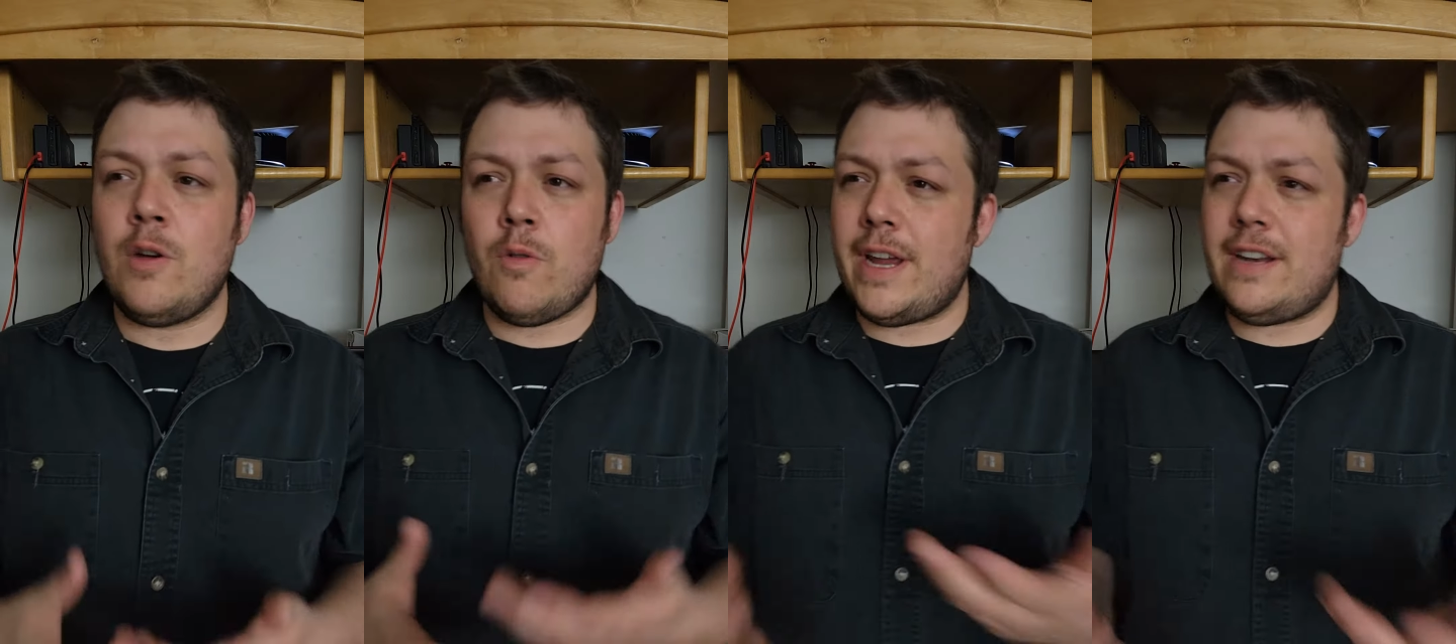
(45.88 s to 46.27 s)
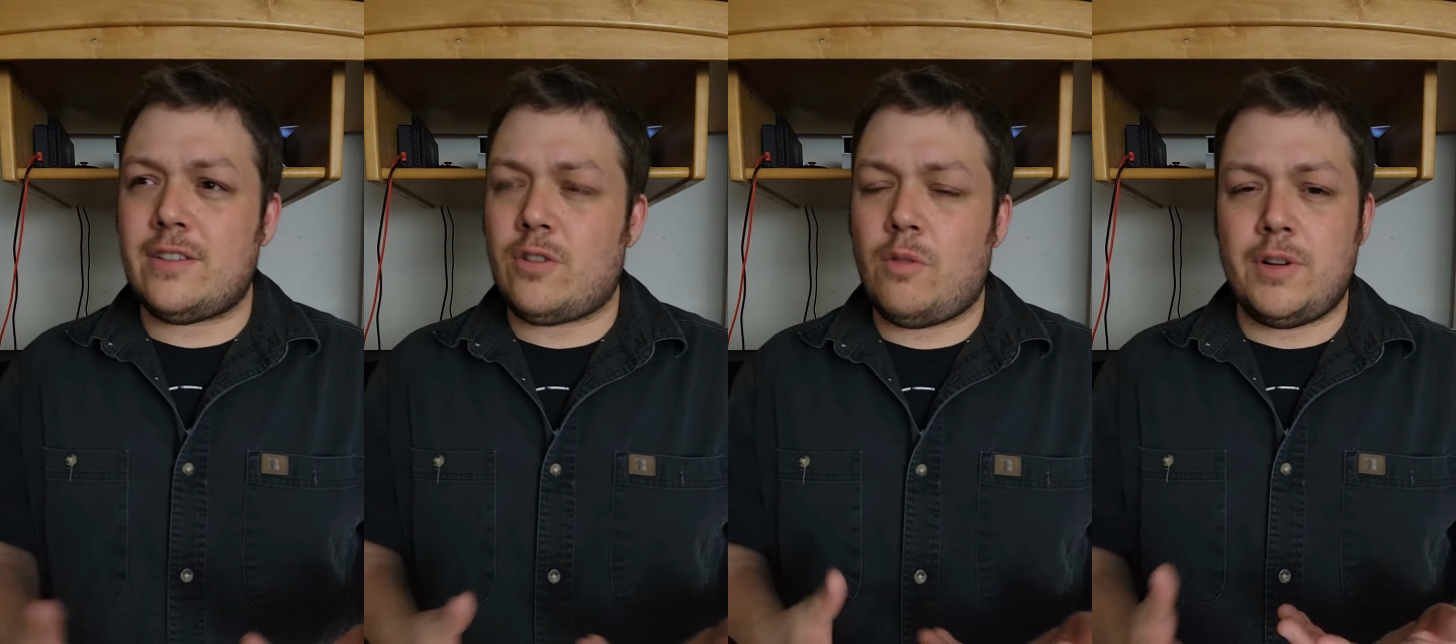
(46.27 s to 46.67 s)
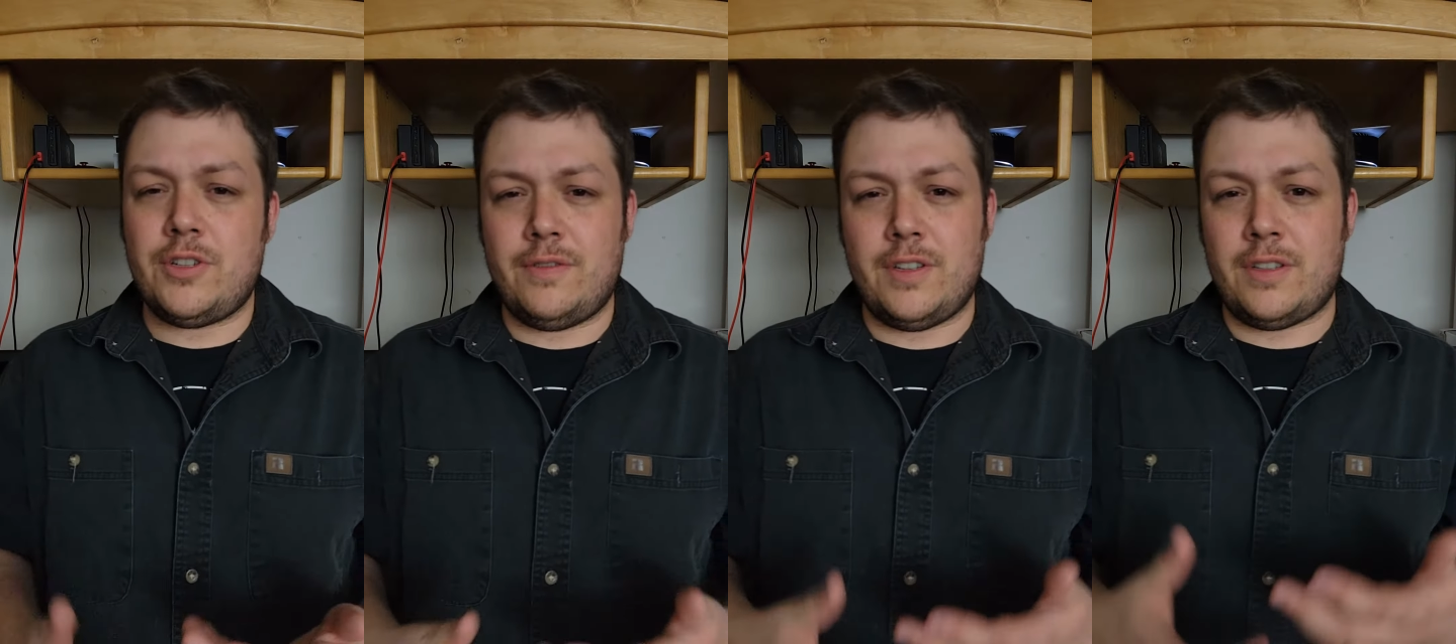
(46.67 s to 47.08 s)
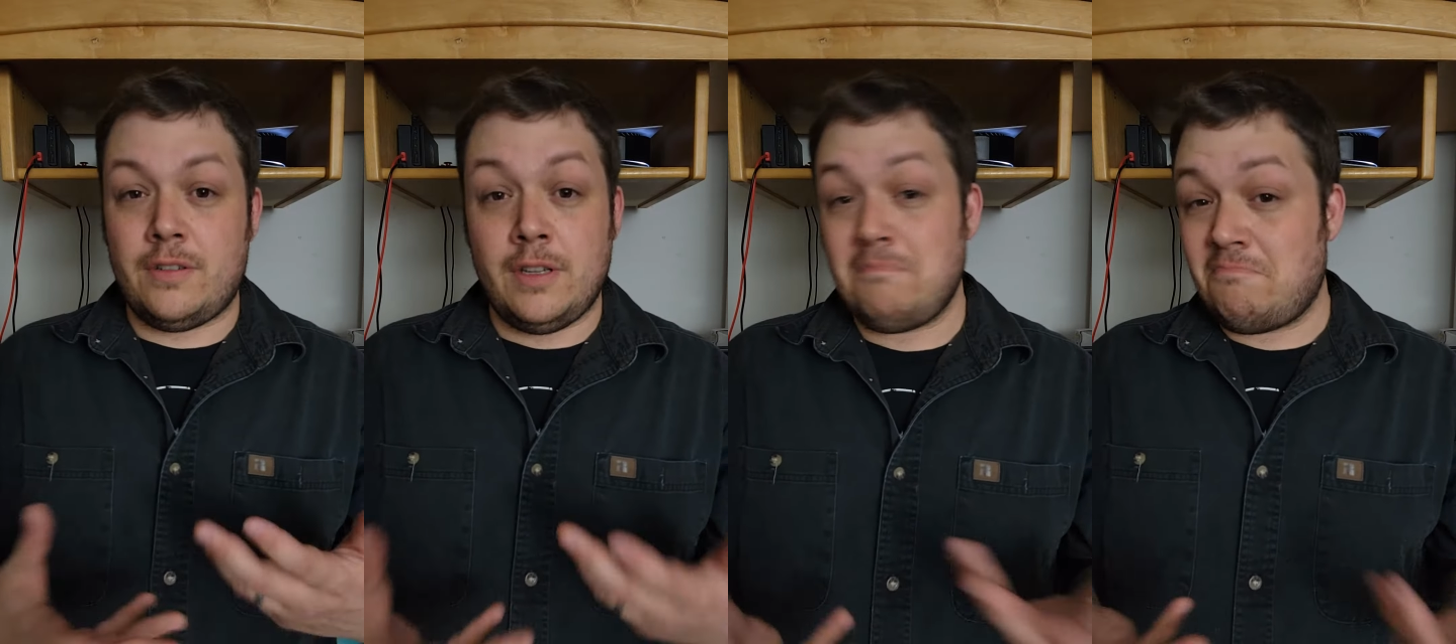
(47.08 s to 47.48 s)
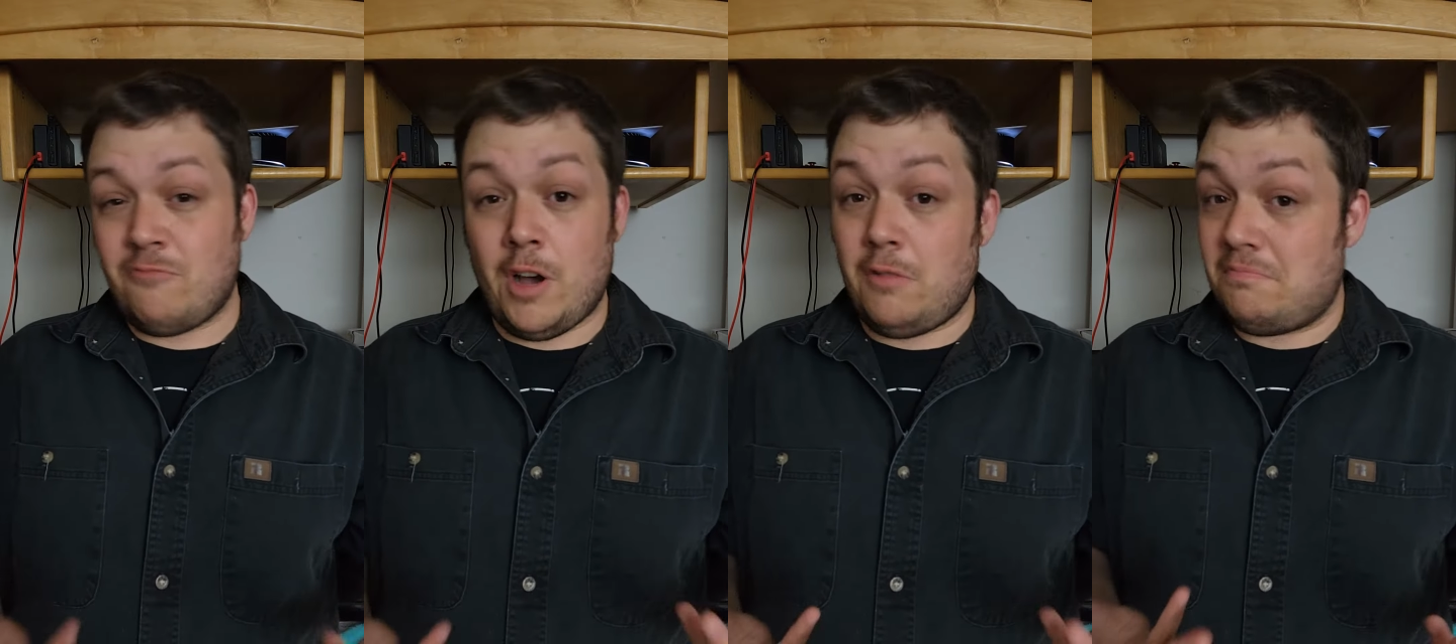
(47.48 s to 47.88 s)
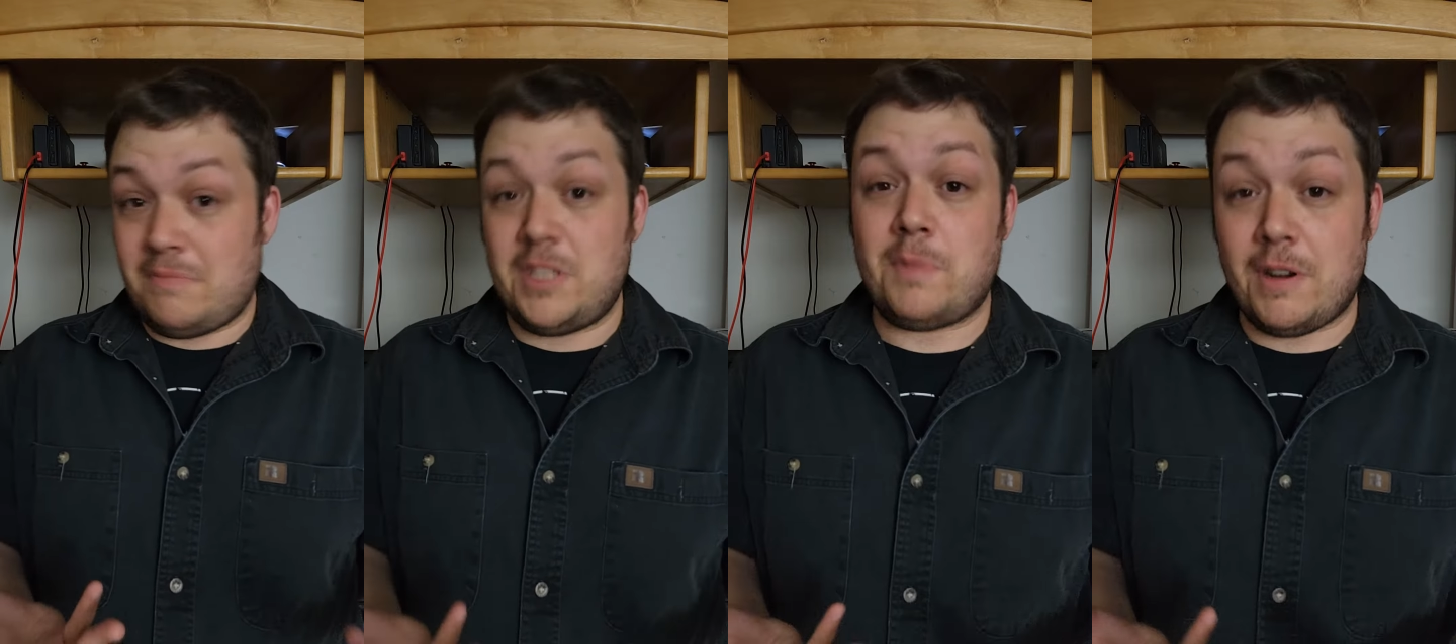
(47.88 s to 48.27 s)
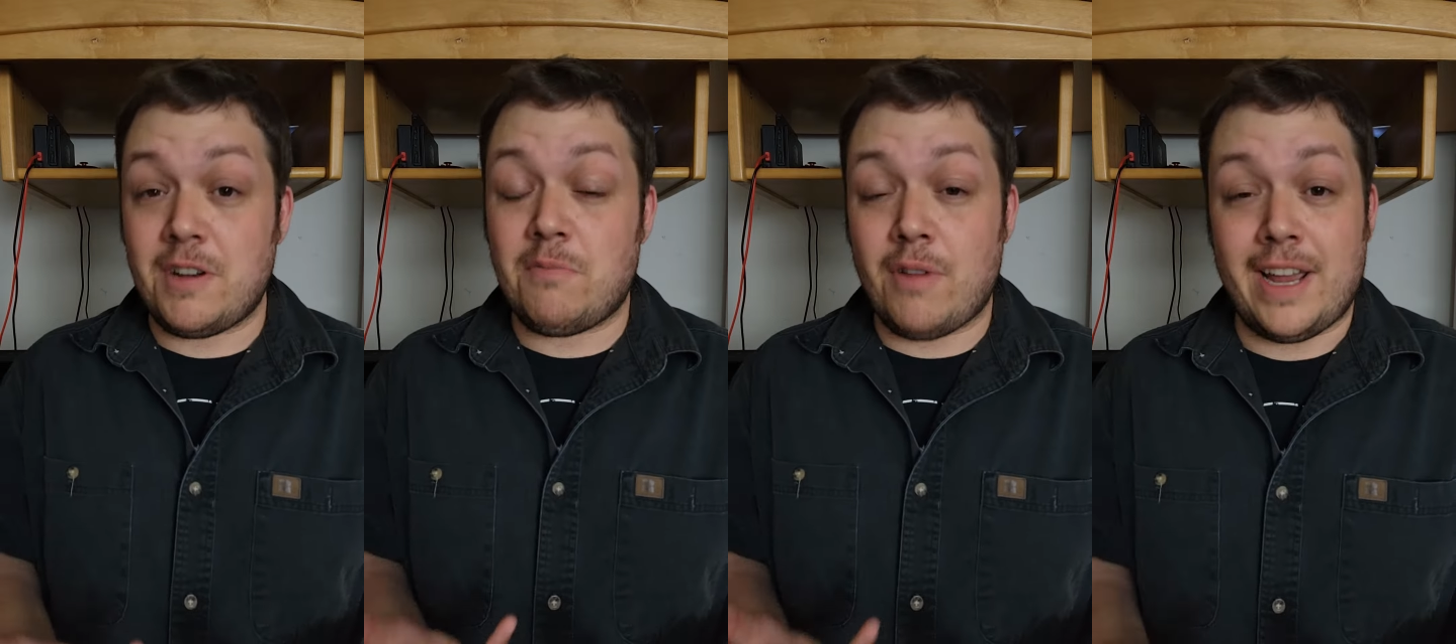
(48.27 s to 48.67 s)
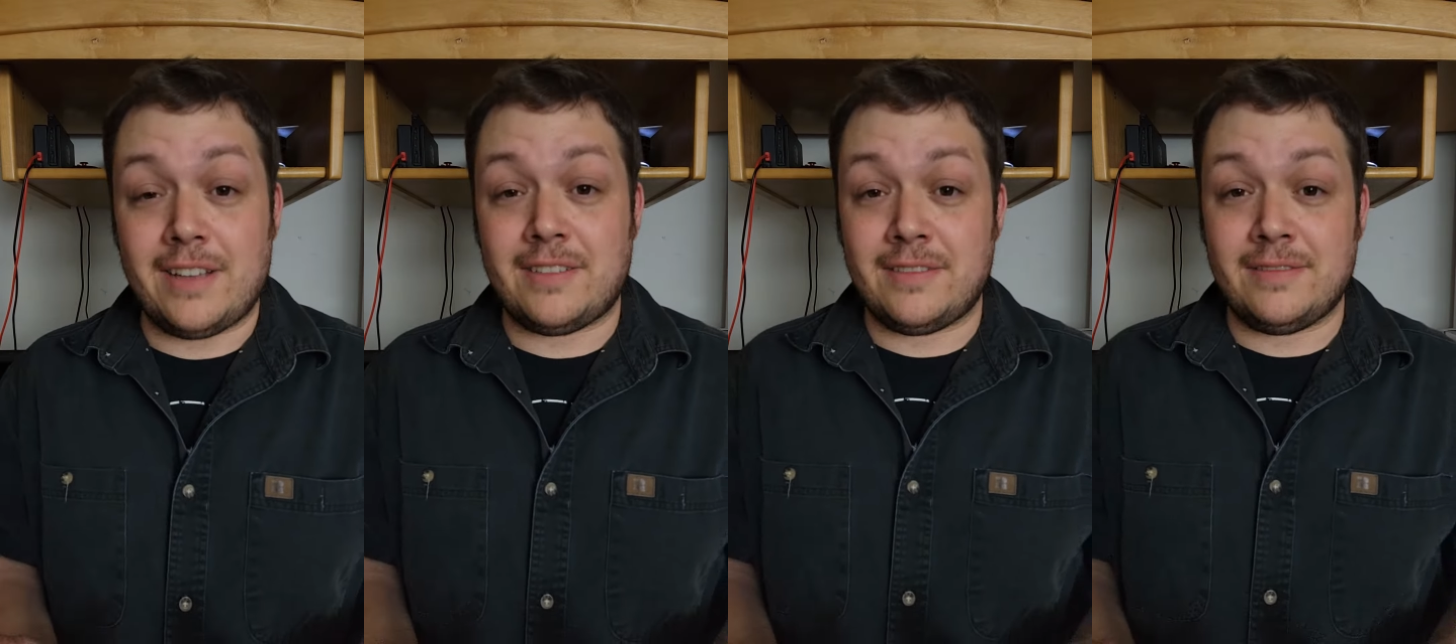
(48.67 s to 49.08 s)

where he does a whole bunch of just well, mean spirited pranks.